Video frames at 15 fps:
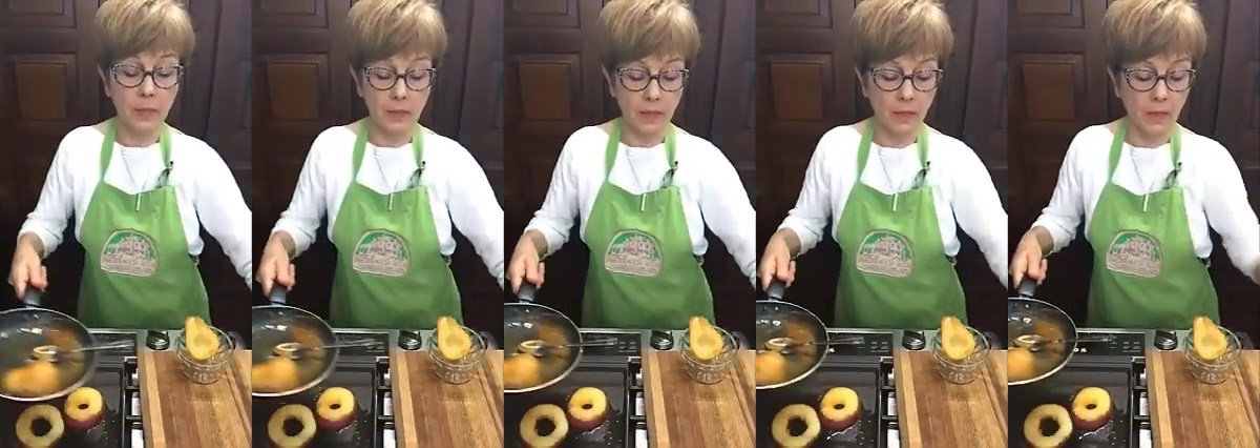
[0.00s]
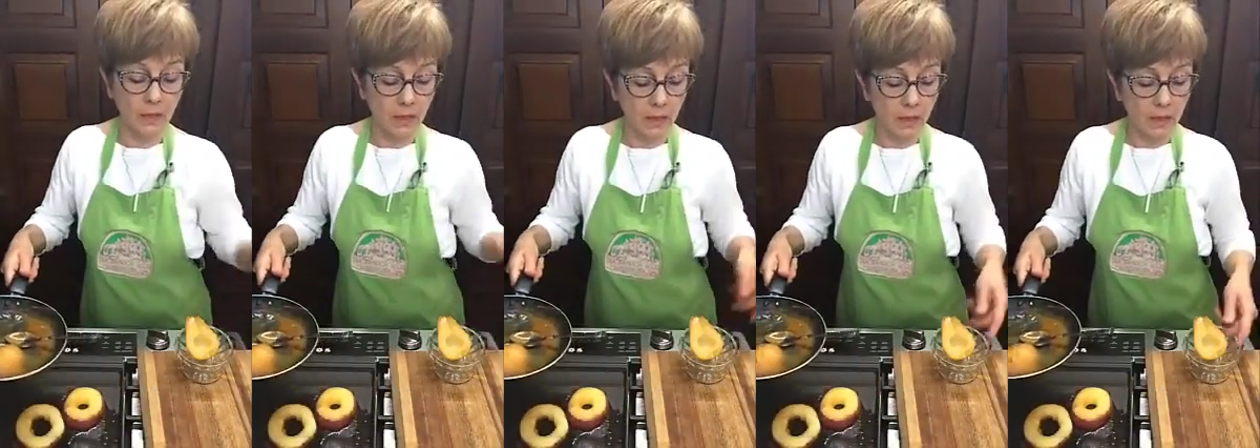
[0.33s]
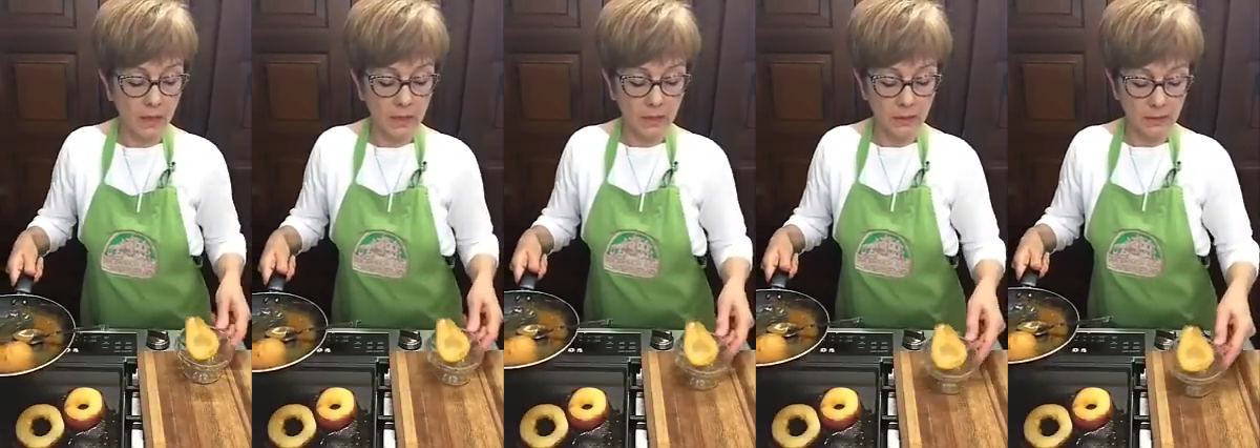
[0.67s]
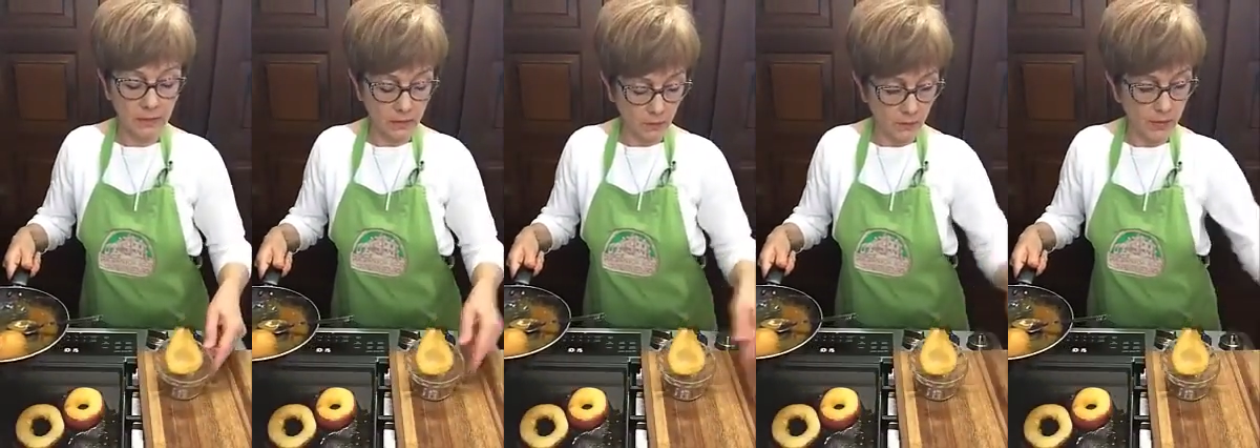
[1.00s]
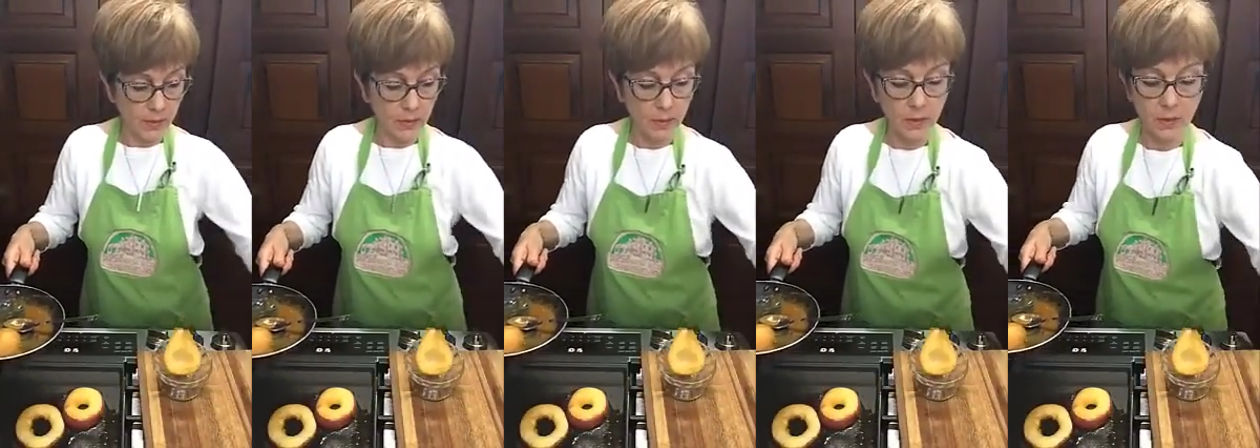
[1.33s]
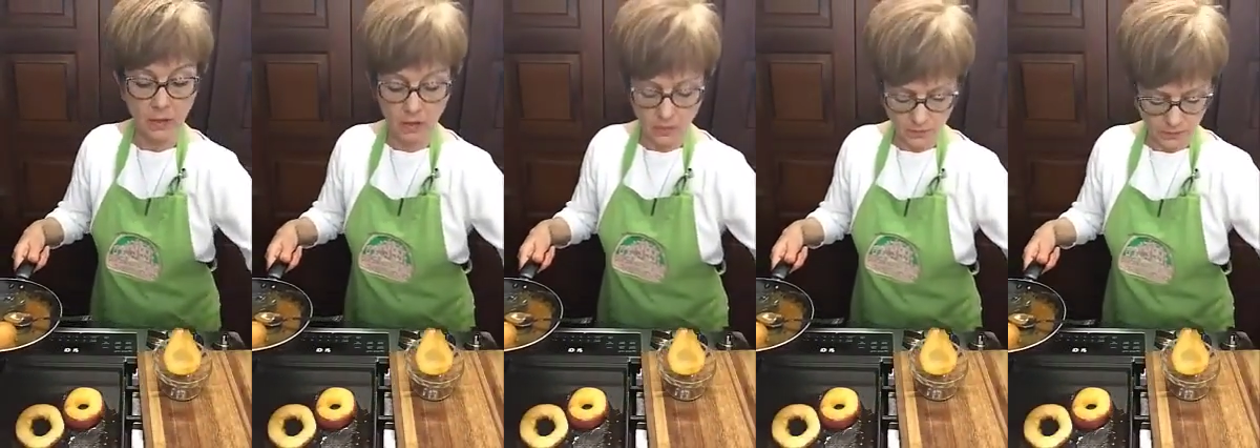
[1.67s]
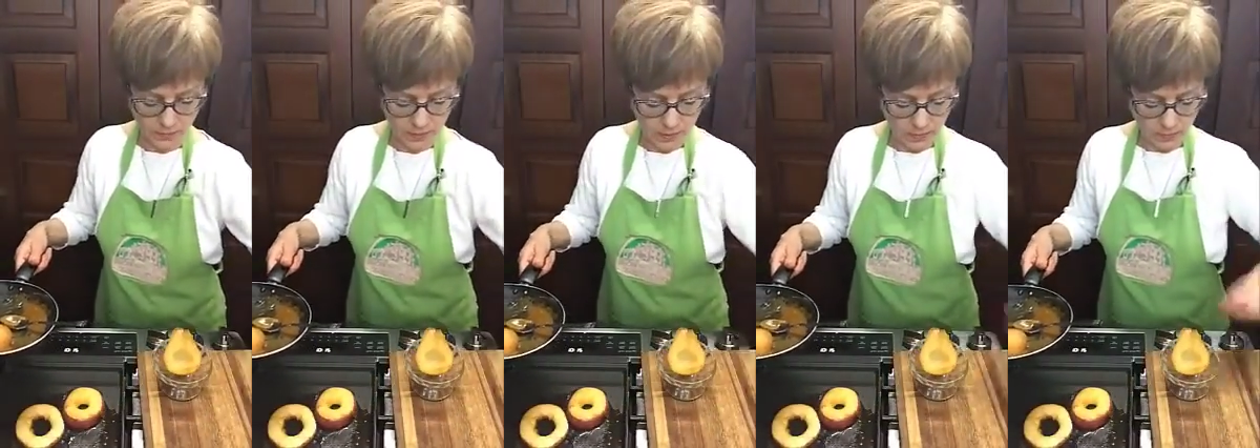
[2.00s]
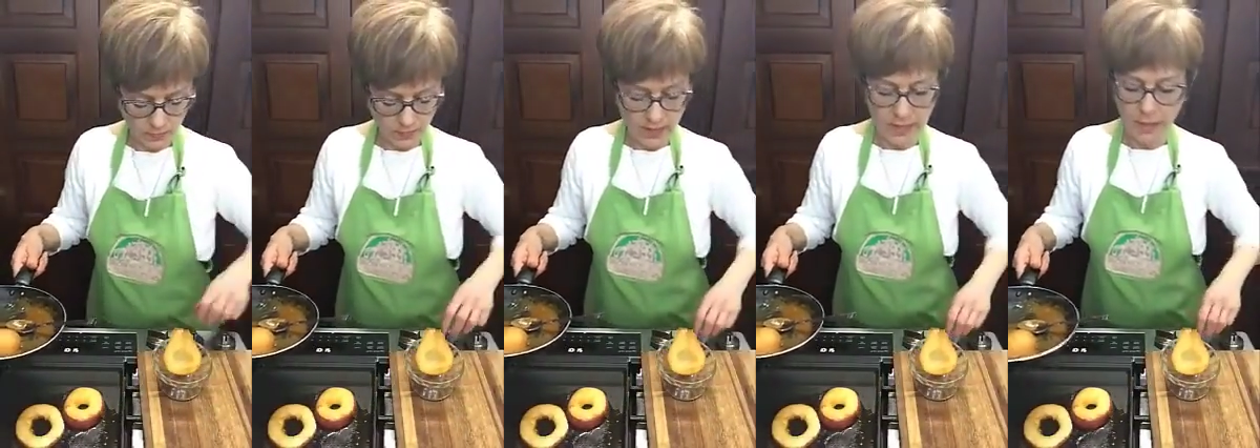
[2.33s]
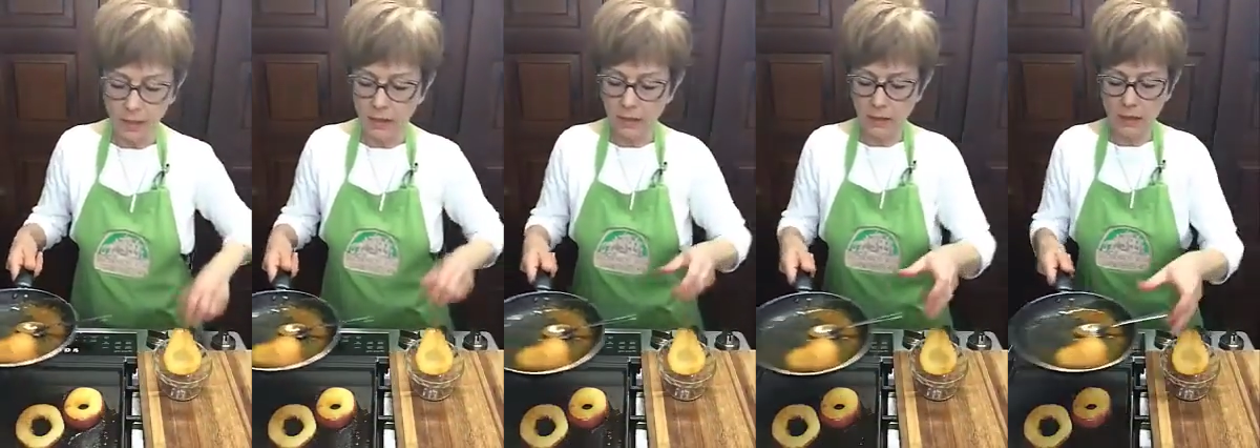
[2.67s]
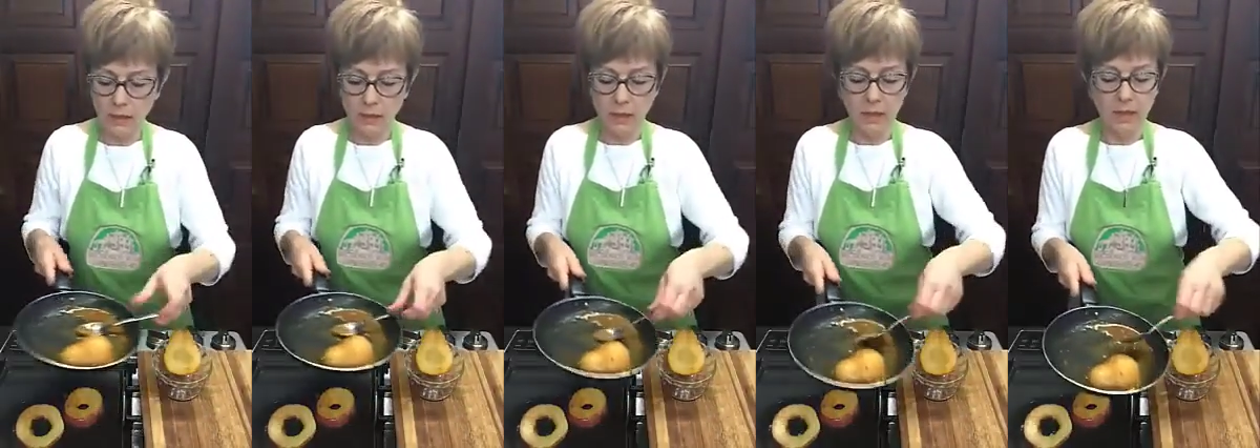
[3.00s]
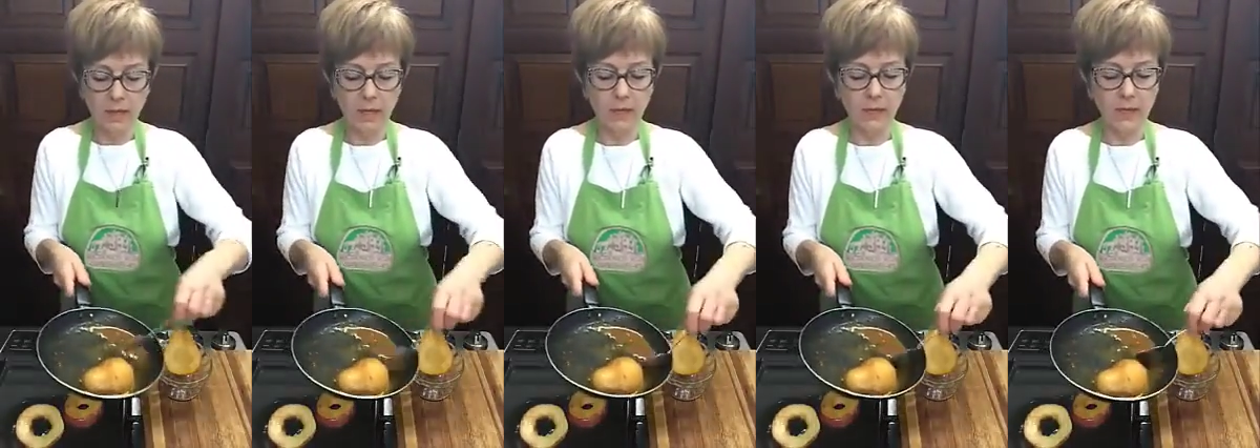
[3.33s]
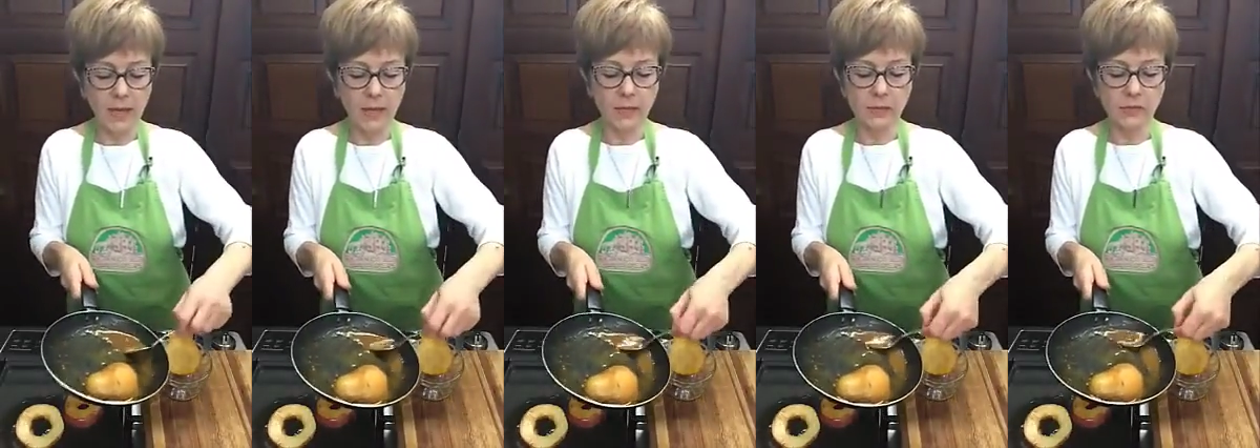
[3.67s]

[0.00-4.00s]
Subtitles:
a little bit of feta on that.